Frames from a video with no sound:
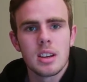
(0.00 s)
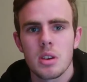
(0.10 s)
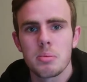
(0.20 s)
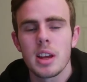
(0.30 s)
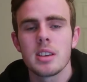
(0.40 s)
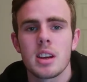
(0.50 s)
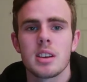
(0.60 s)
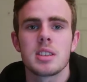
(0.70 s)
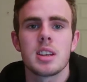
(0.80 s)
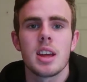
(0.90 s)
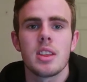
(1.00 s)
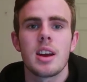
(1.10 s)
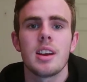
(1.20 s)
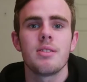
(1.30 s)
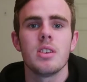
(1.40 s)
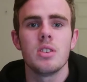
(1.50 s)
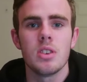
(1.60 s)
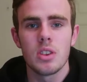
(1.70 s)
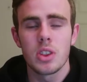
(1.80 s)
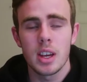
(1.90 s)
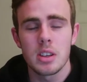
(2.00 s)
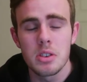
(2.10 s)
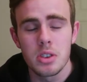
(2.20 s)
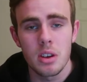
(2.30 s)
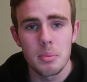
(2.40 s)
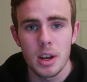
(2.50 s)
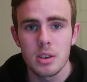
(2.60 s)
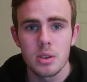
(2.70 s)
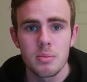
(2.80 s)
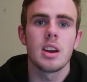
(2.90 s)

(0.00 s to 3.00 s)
So please understand that. If you do, thank you so much.